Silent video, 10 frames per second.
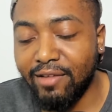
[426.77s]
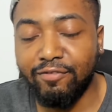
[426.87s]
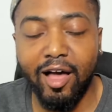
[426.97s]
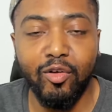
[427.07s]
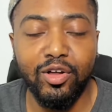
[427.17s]
And
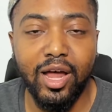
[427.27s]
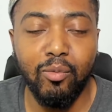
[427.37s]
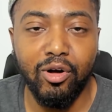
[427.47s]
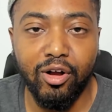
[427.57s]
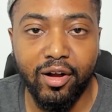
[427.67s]
following up
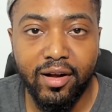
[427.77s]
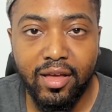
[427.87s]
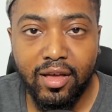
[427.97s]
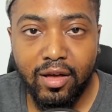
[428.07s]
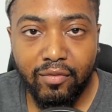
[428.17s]
with her
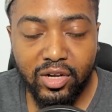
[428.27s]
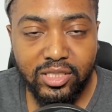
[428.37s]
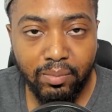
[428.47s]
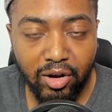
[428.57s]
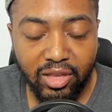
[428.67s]
for
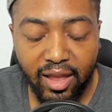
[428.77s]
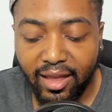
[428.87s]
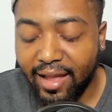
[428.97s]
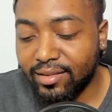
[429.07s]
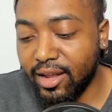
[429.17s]
some birthday cake.